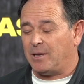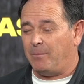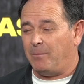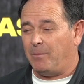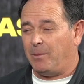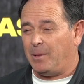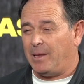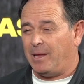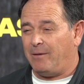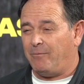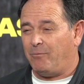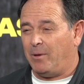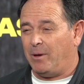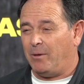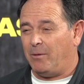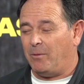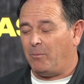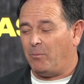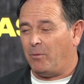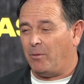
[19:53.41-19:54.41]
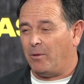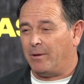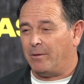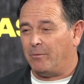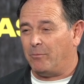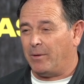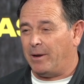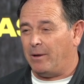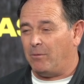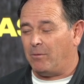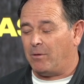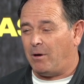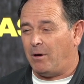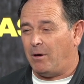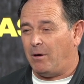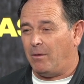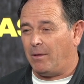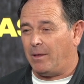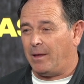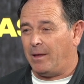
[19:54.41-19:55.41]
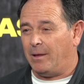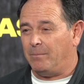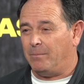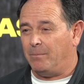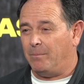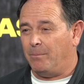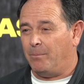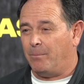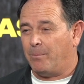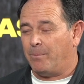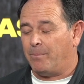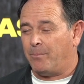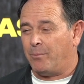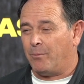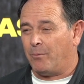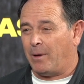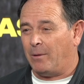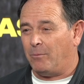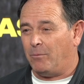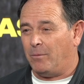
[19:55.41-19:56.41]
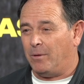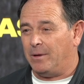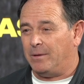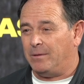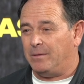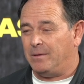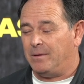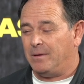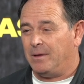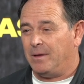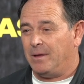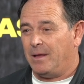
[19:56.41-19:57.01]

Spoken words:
I believe we were on a radio call in Brentwood,